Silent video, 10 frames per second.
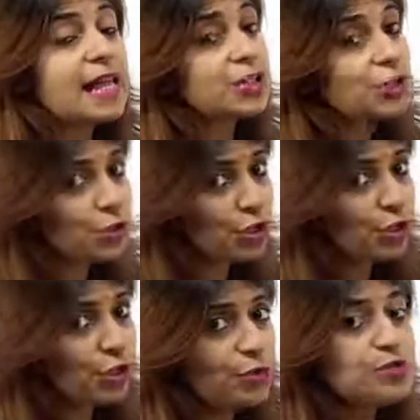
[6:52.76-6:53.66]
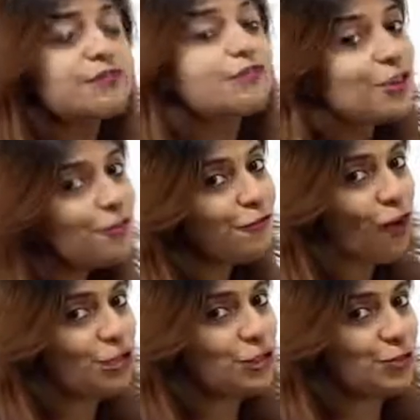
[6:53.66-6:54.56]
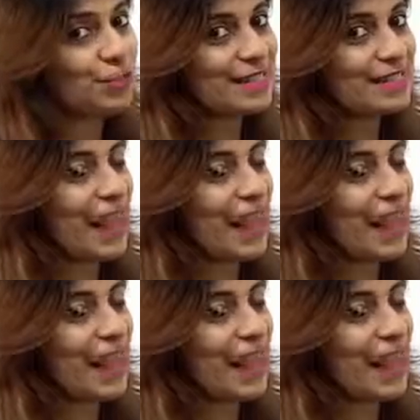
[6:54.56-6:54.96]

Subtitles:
that you can use if you fall into this